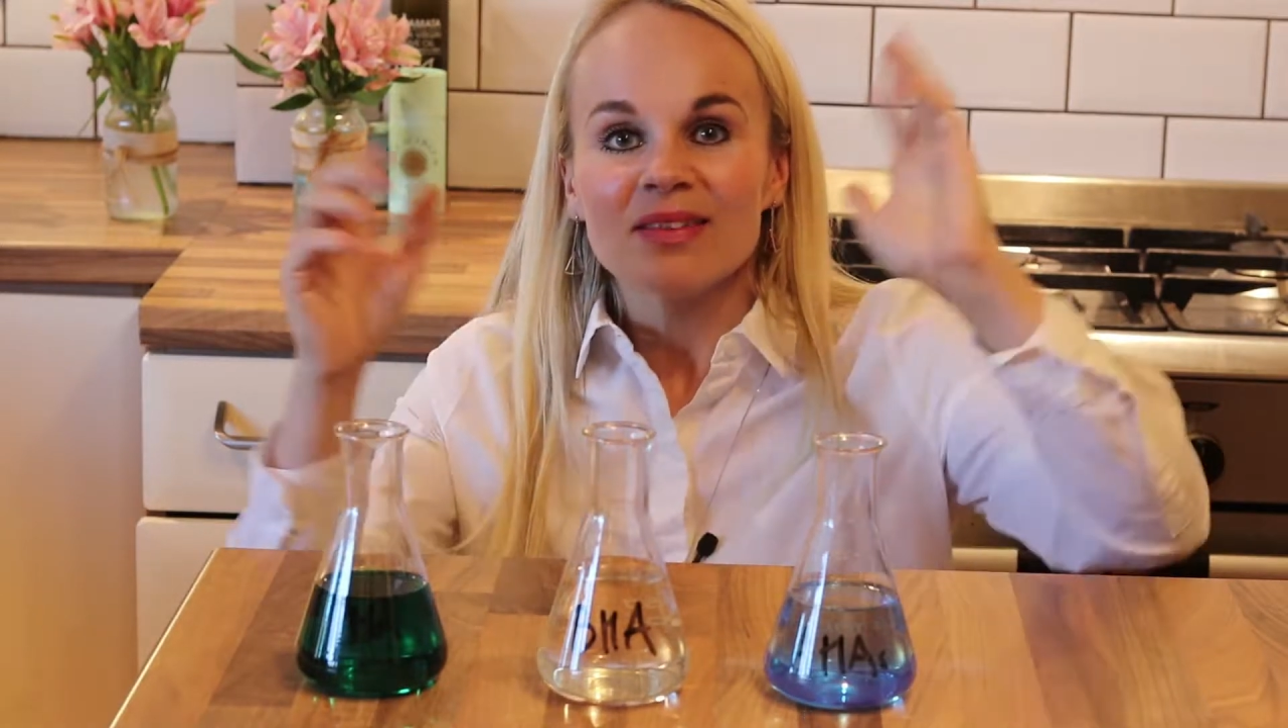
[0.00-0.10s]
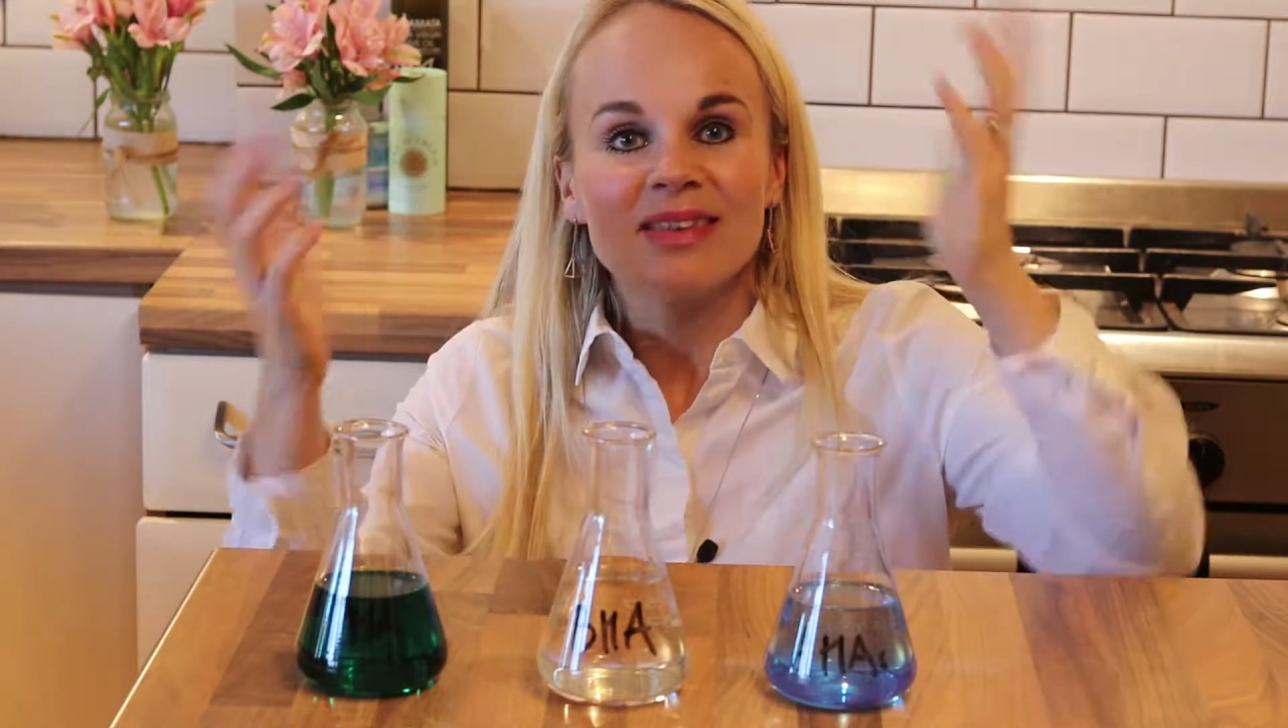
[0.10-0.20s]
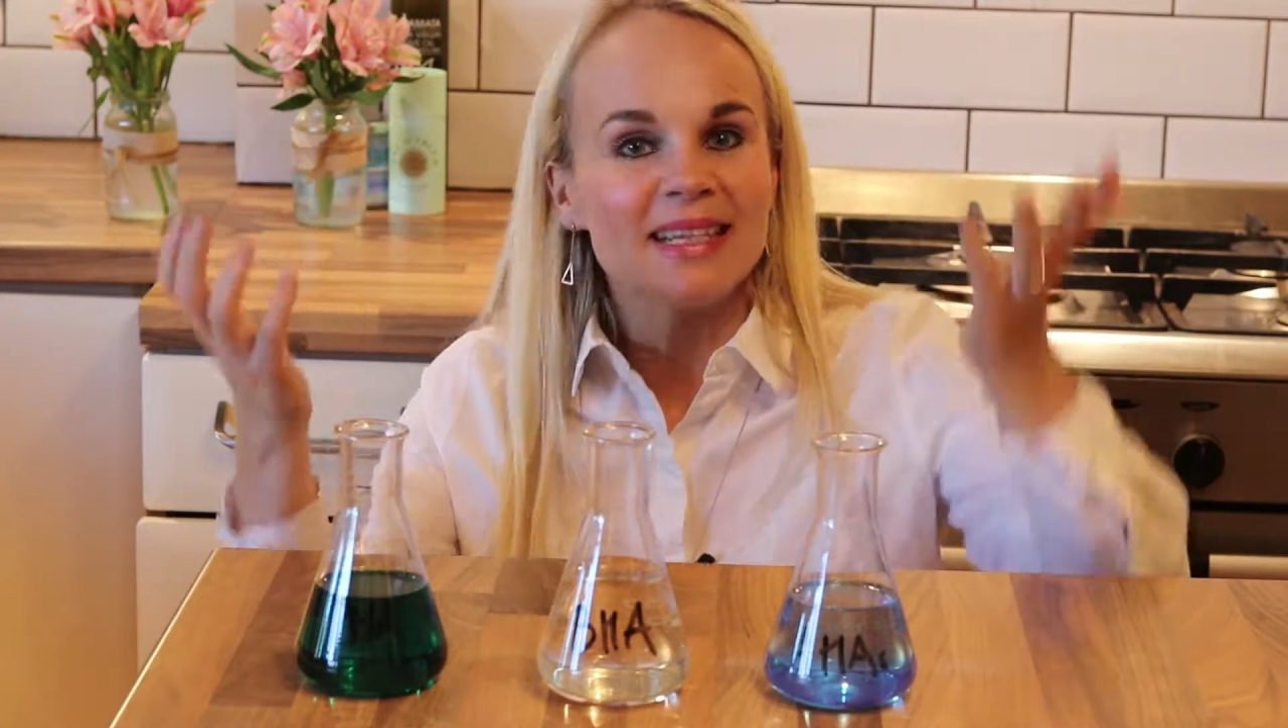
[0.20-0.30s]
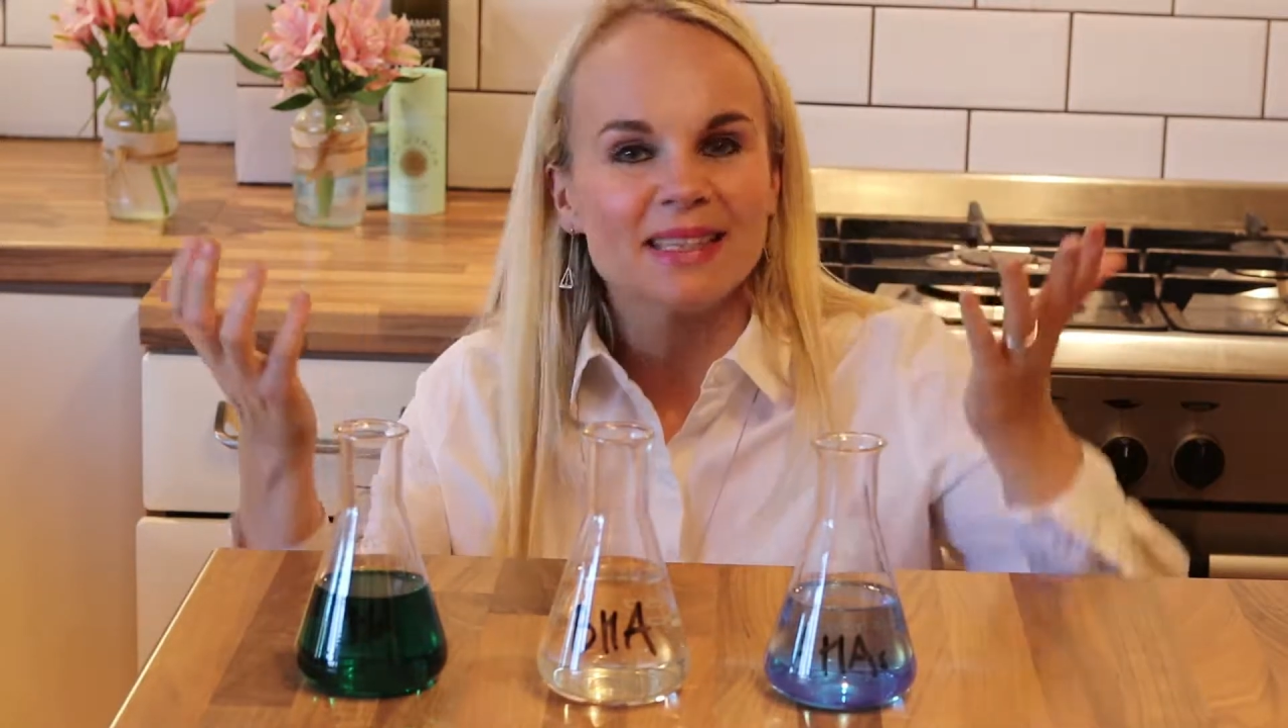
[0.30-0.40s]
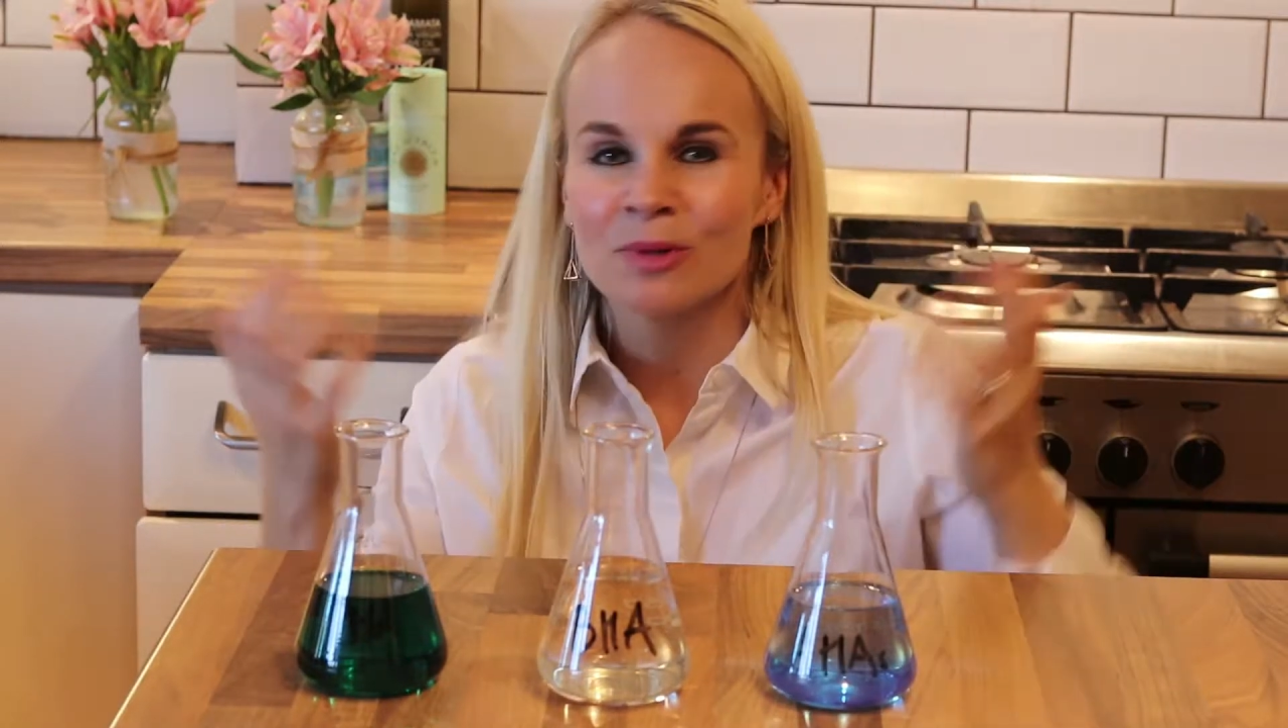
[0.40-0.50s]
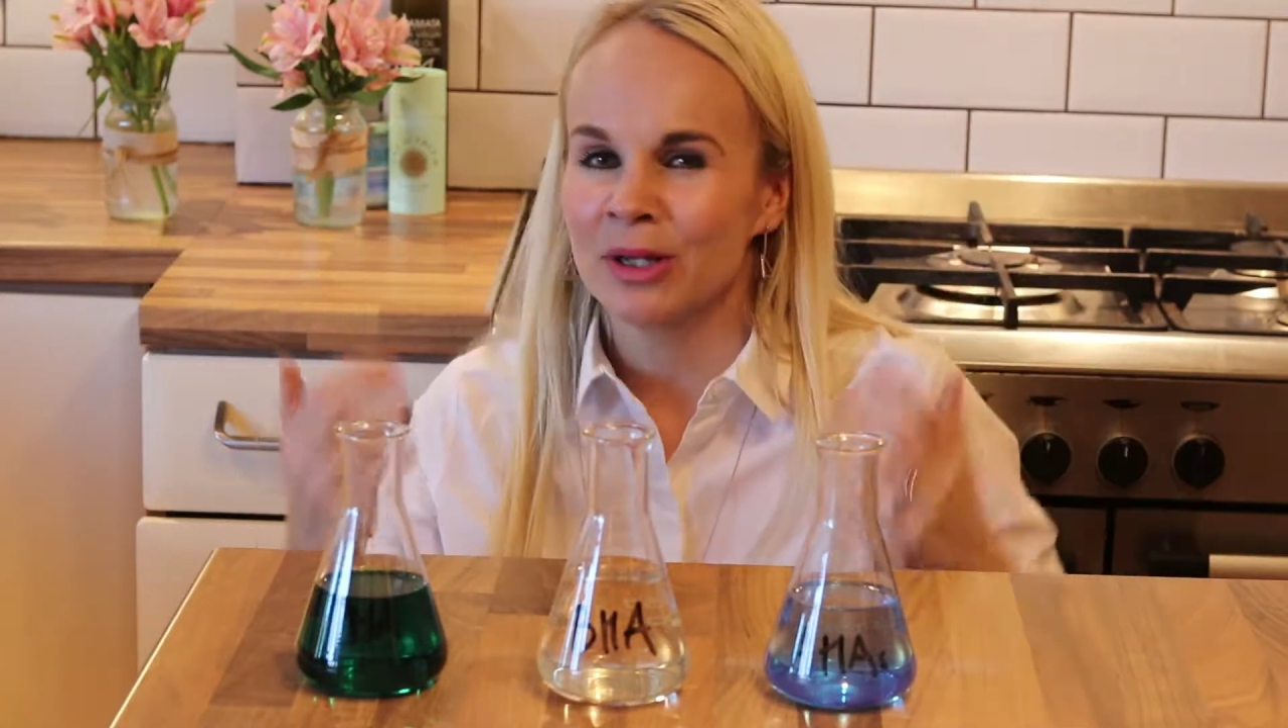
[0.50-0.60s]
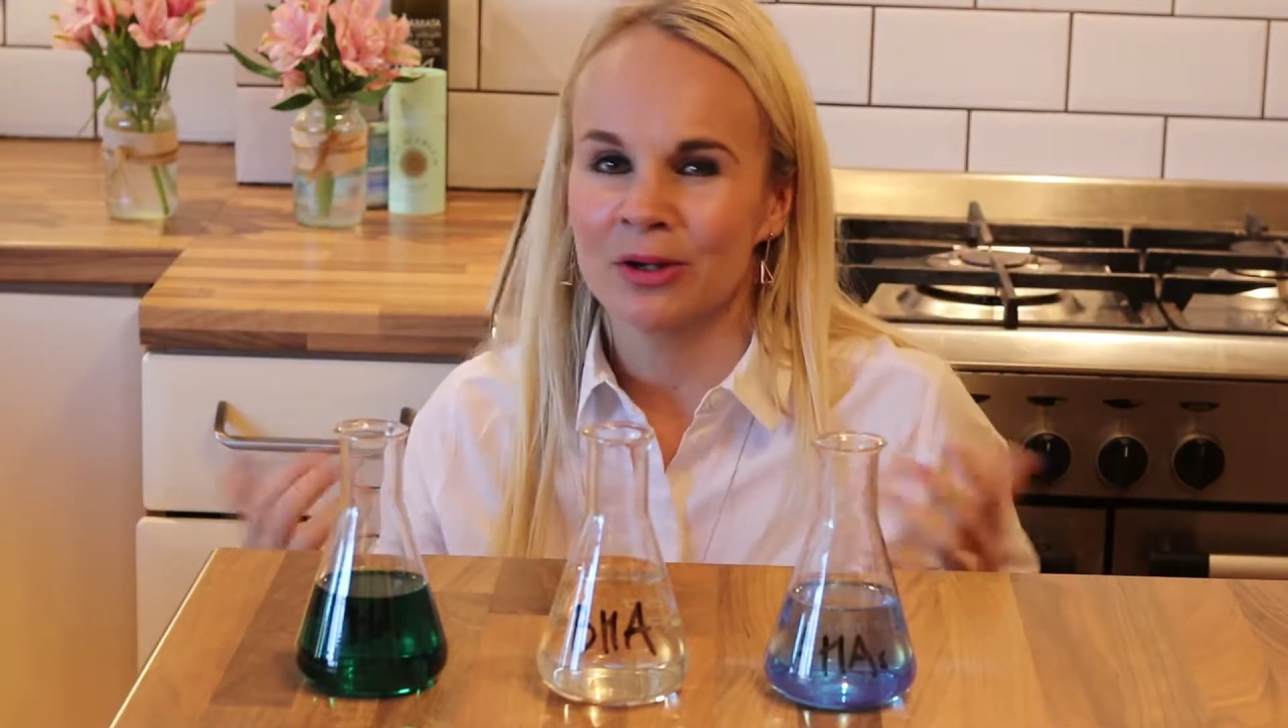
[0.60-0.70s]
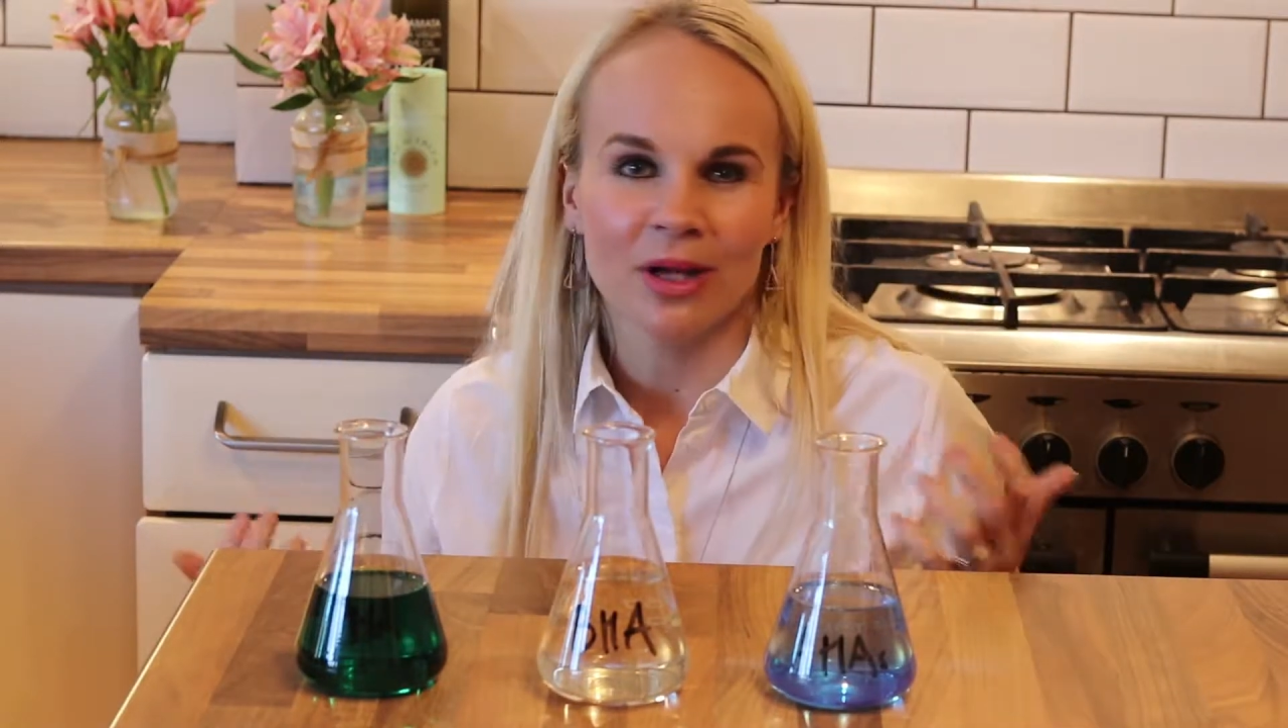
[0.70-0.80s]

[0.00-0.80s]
These are what you're